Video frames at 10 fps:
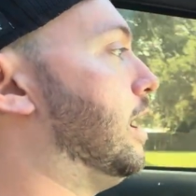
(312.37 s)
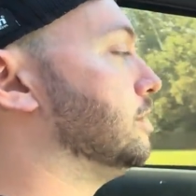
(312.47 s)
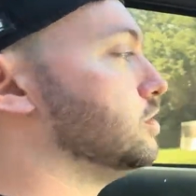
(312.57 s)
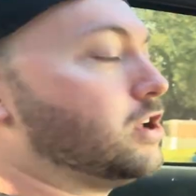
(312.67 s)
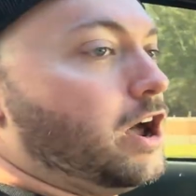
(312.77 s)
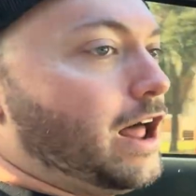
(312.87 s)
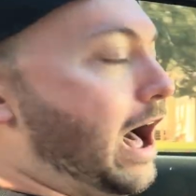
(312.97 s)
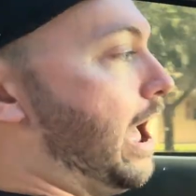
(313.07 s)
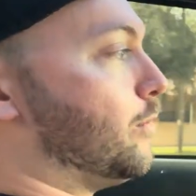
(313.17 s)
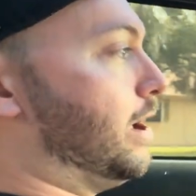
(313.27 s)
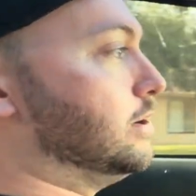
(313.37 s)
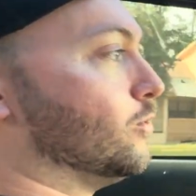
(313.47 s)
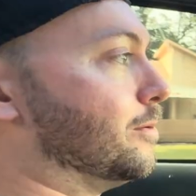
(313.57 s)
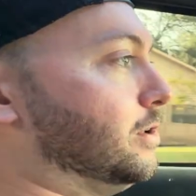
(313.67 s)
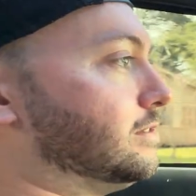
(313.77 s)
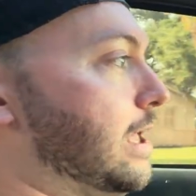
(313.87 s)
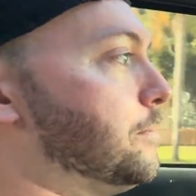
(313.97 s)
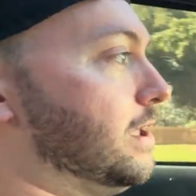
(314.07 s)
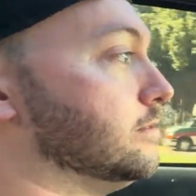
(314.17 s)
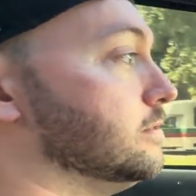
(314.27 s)
Just on highway, normal
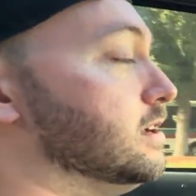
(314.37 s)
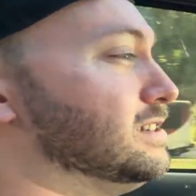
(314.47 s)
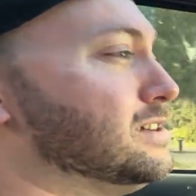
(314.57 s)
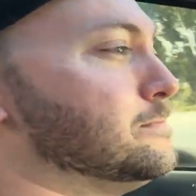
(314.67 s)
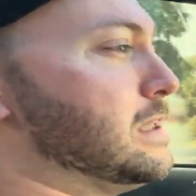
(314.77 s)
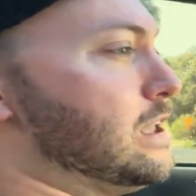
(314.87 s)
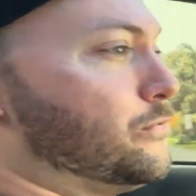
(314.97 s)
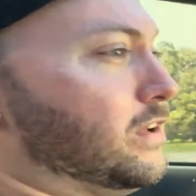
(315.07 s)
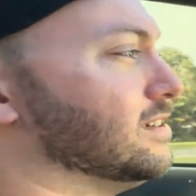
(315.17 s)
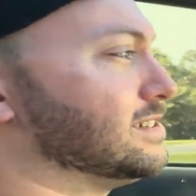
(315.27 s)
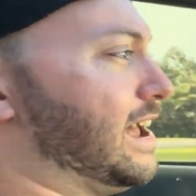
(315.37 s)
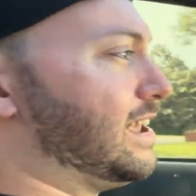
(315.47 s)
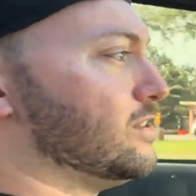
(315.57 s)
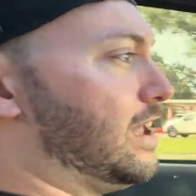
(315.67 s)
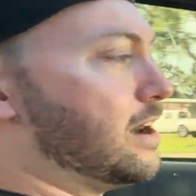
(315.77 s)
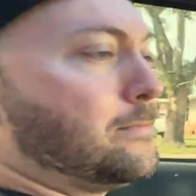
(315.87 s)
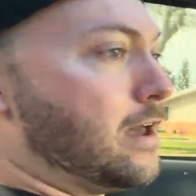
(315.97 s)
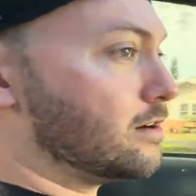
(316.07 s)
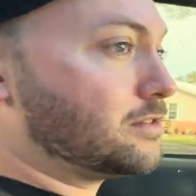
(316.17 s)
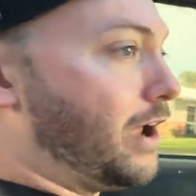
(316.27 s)
tipping, to me feels like you get a
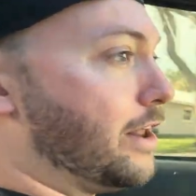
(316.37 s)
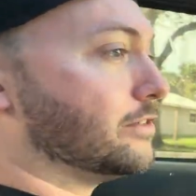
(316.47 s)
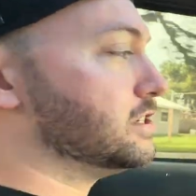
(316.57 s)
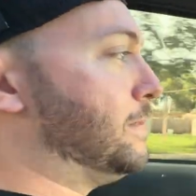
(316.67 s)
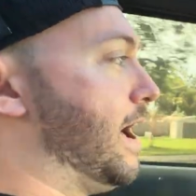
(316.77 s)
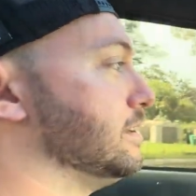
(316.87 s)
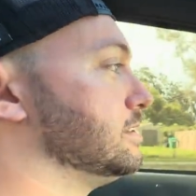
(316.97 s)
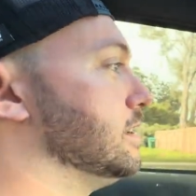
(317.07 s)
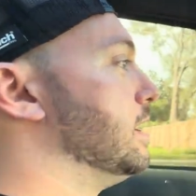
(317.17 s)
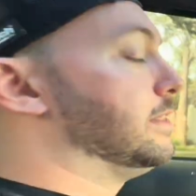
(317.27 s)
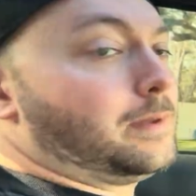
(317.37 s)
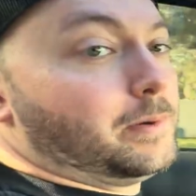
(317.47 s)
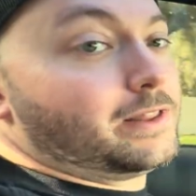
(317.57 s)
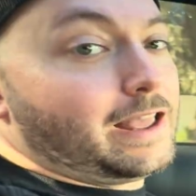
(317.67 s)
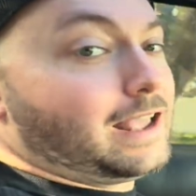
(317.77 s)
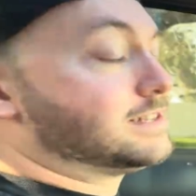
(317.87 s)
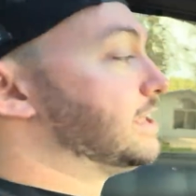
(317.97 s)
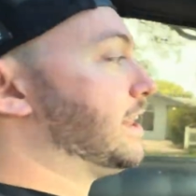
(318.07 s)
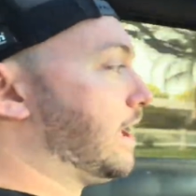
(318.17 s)
better throttle response. But like I said, that